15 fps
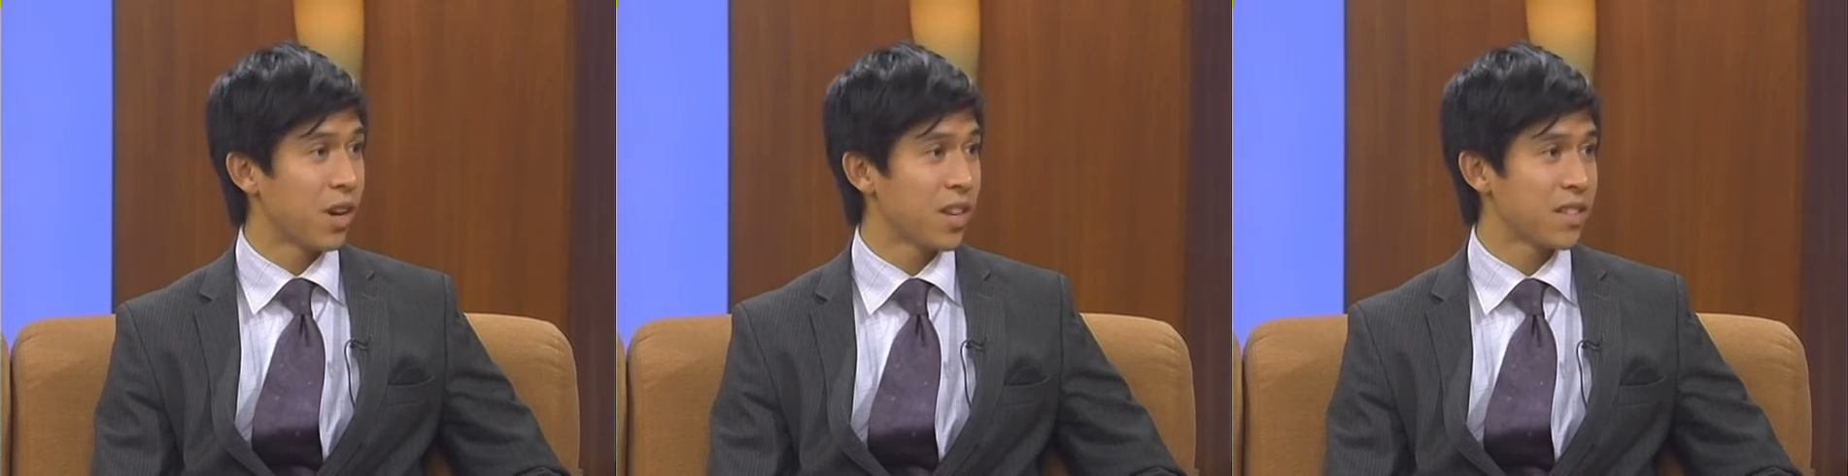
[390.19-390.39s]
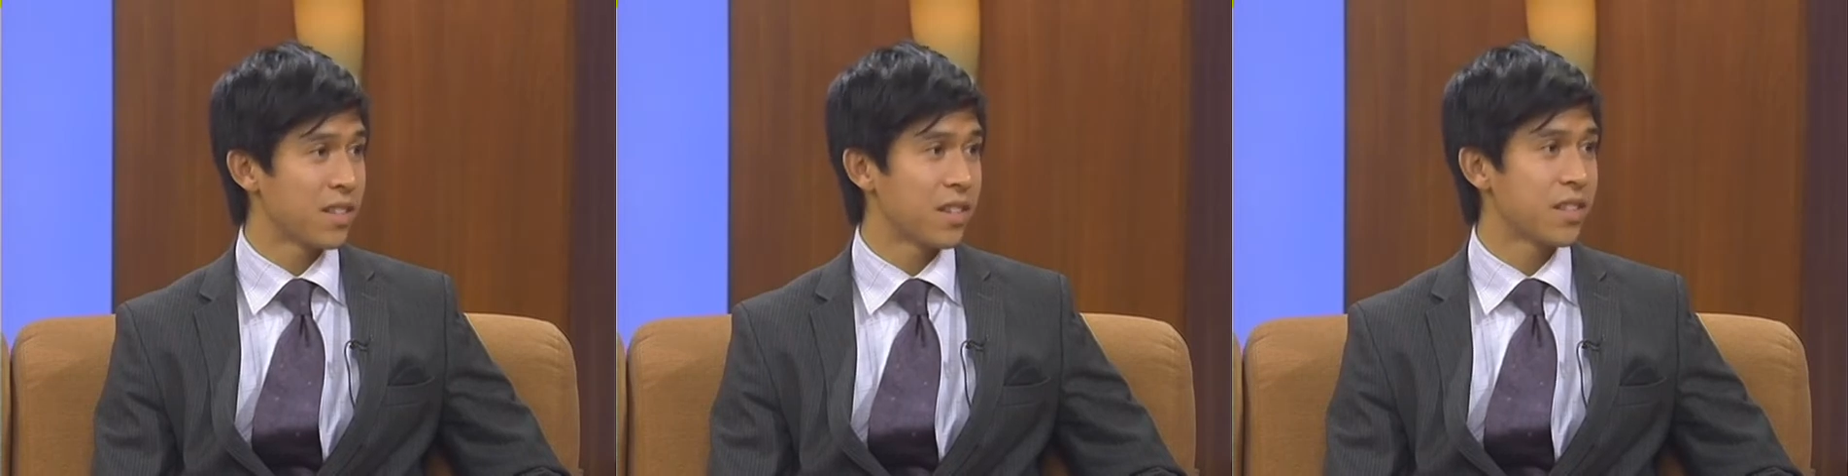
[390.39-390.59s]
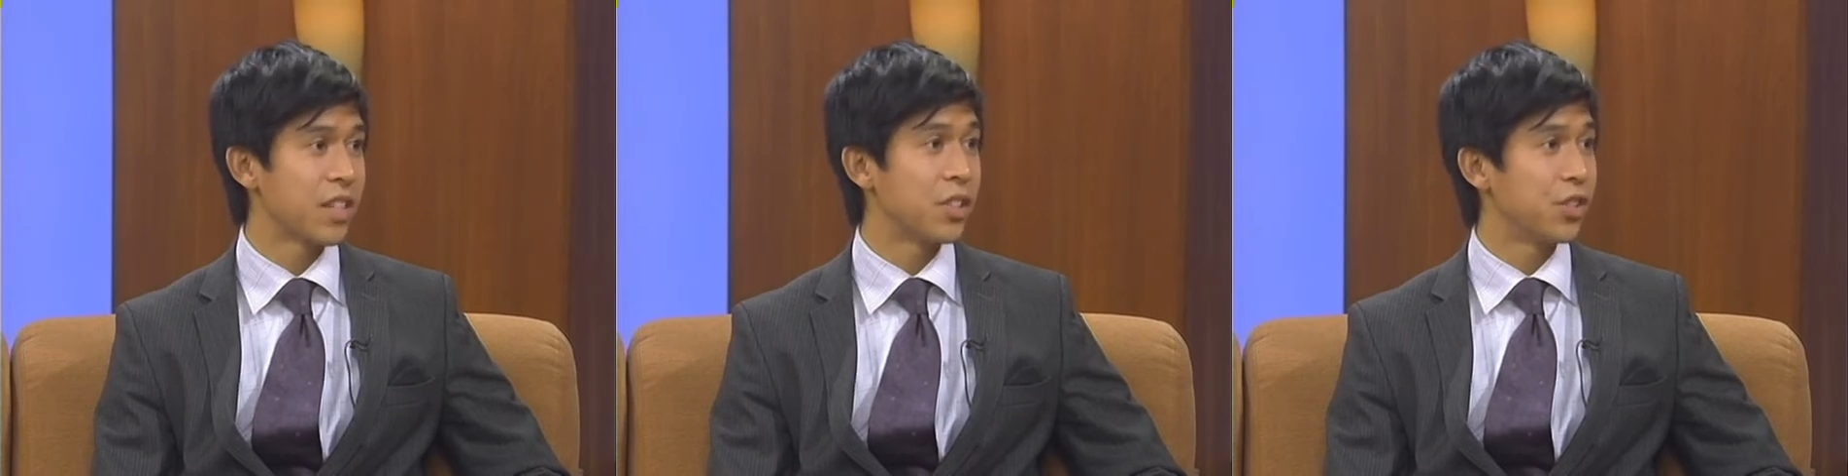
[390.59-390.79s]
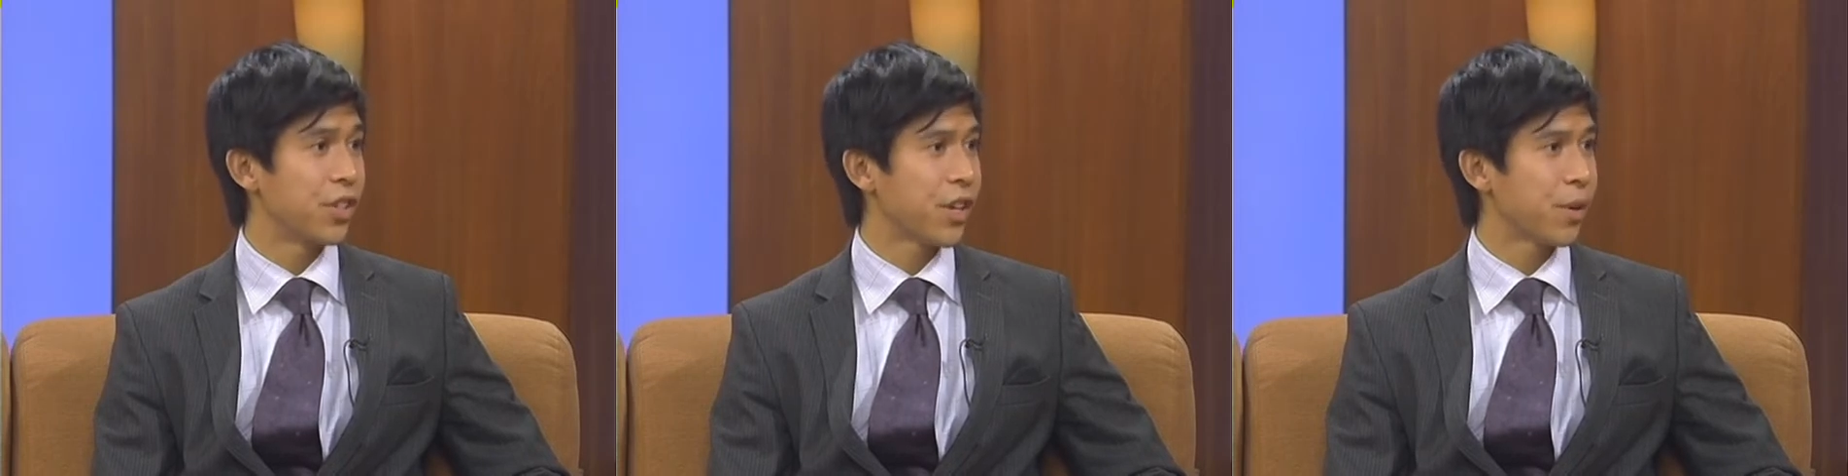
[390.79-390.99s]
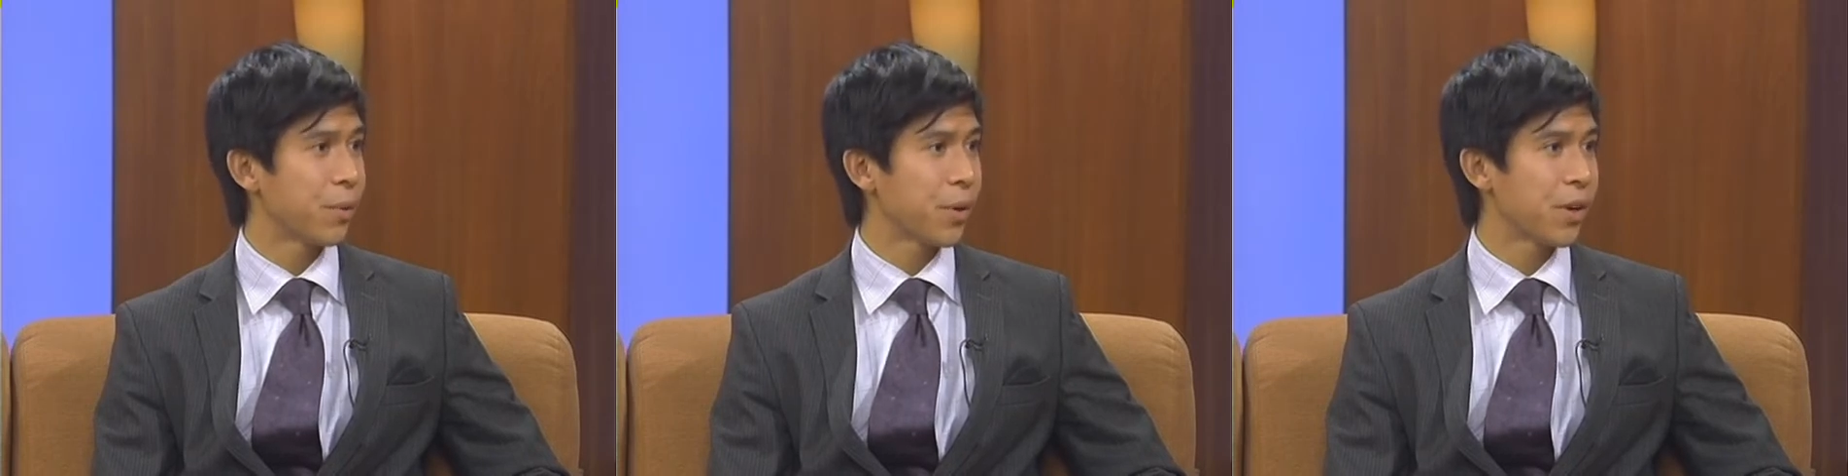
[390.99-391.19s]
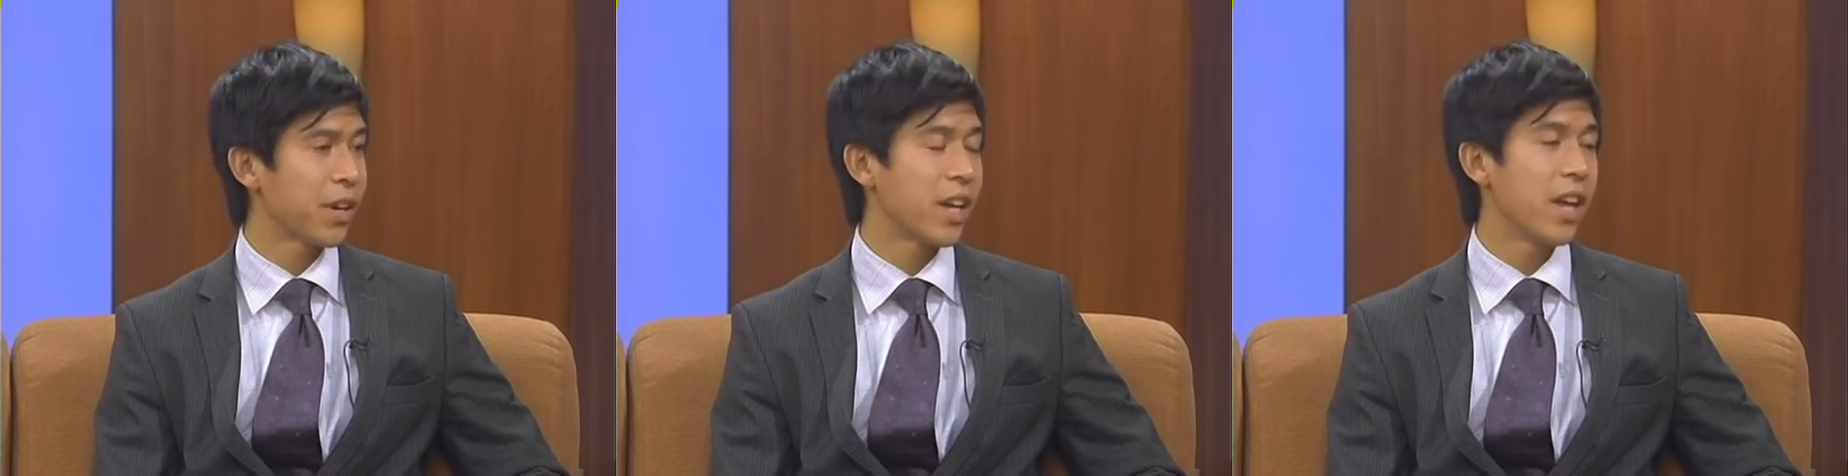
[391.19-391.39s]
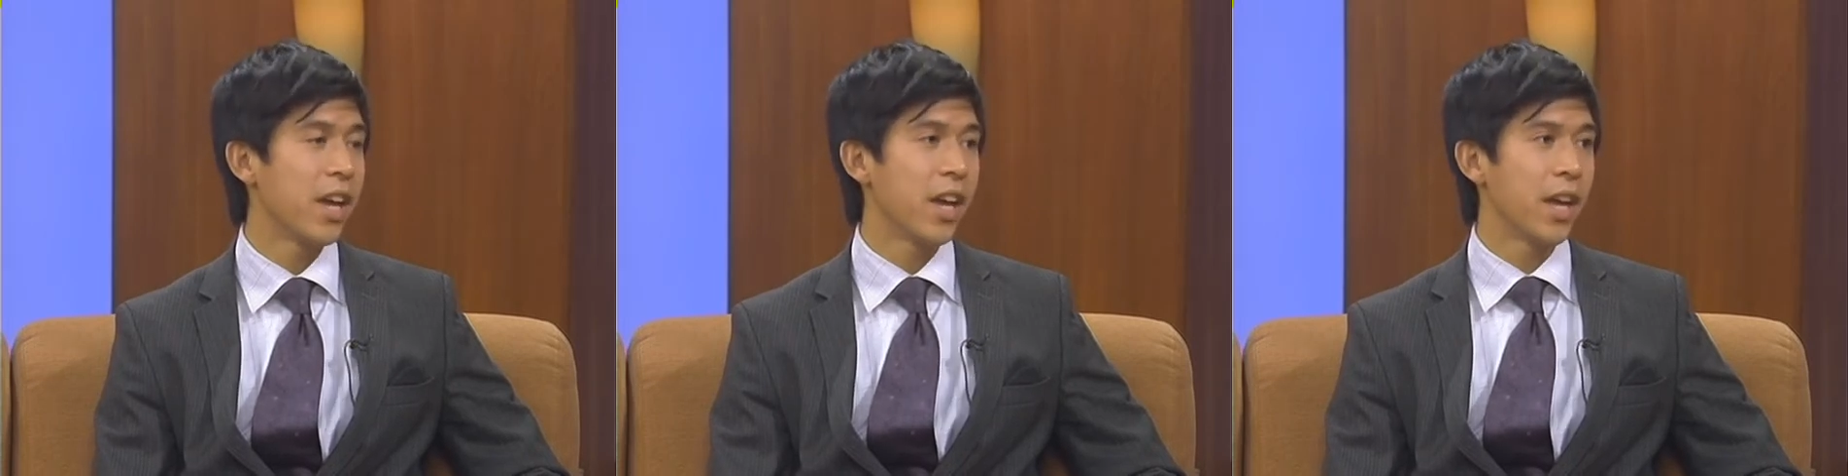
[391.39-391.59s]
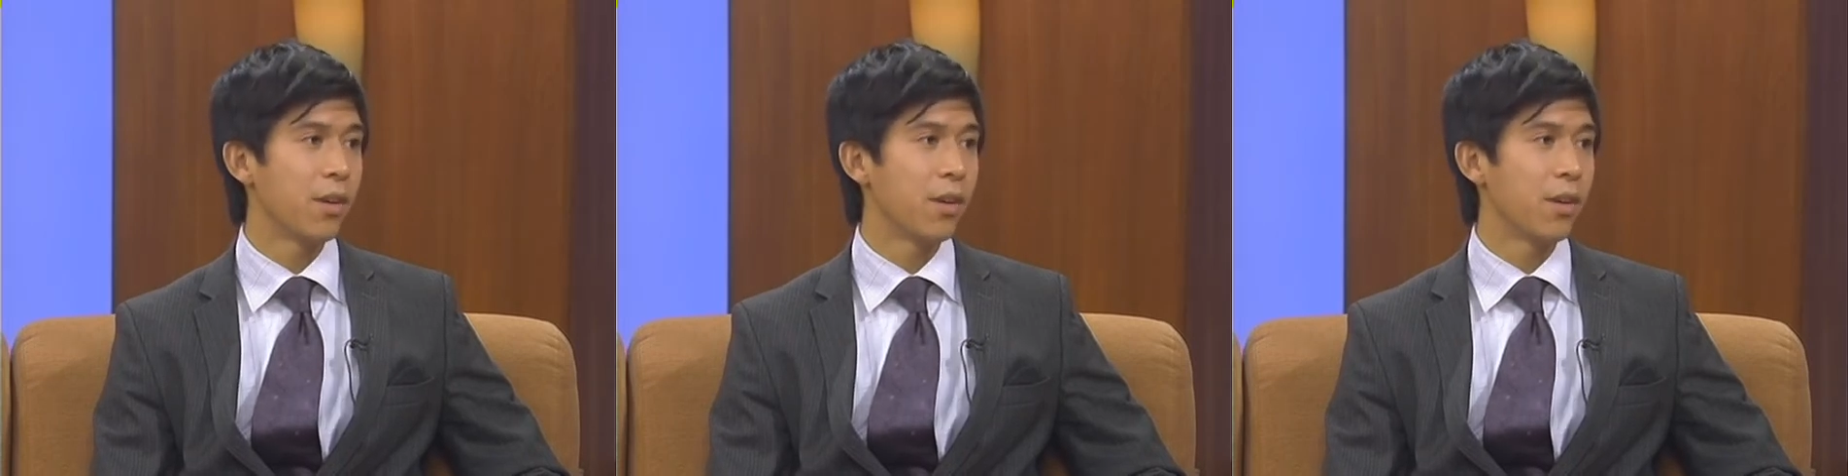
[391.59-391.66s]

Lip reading: process in January